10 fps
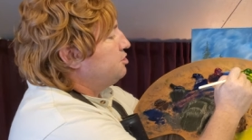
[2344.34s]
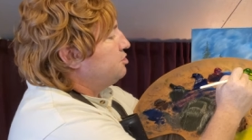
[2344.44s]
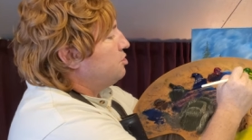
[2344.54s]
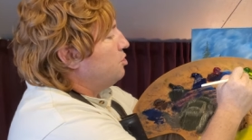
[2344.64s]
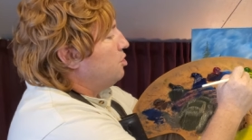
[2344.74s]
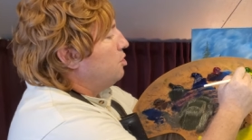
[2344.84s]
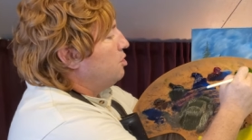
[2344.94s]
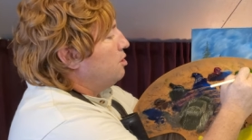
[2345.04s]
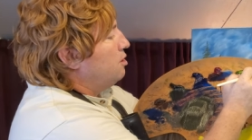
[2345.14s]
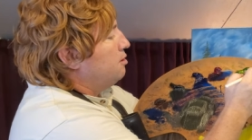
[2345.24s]
just
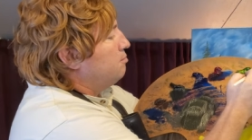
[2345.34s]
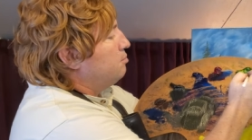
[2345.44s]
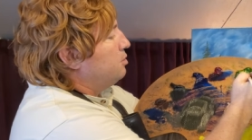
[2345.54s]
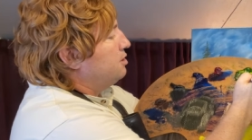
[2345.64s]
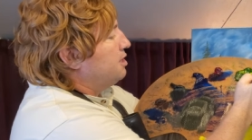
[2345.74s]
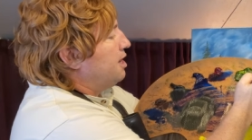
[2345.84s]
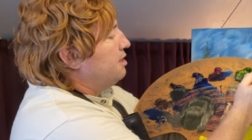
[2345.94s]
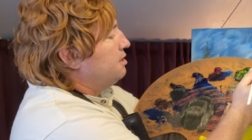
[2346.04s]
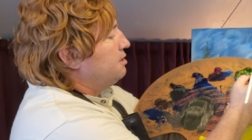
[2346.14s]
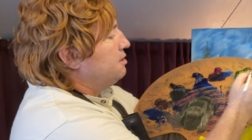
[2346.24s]
put
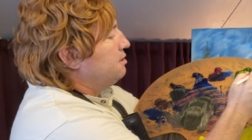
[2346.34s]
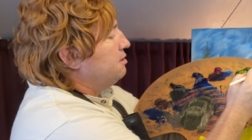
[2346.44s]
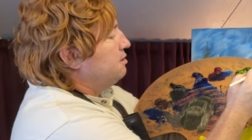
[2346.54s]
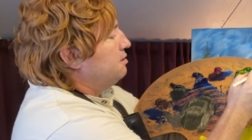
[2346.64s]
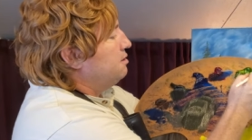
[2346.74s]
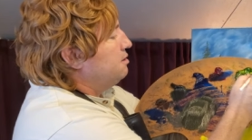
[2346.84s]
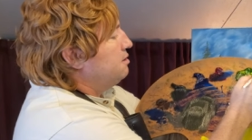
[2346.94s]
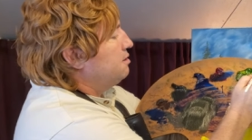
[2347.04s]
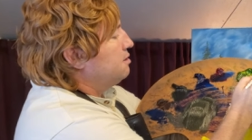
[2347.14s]
that in.